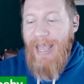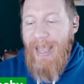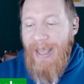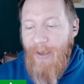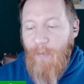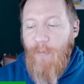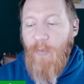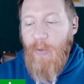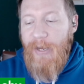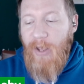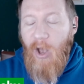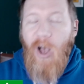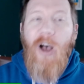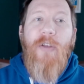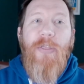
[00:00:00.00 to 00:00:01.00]
every
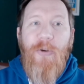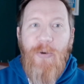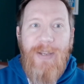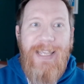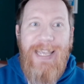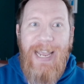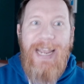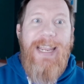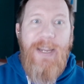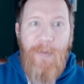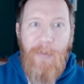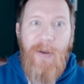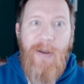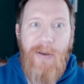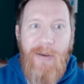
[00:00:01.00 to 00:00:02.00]
other game